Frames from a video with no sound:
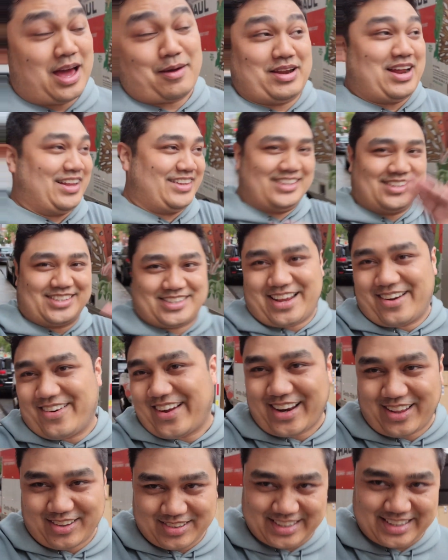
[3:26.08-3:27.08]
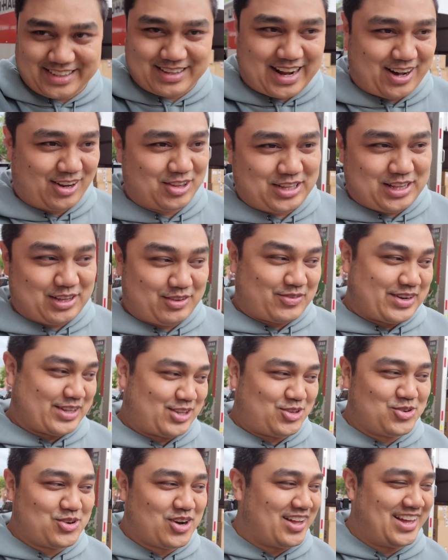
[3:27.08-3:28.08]
I mean, ideal scenario, I don't need to rent
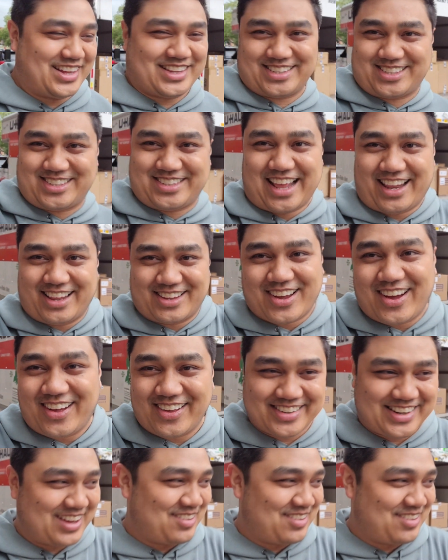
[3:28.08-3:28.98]
a U-Haul. I just sell it all and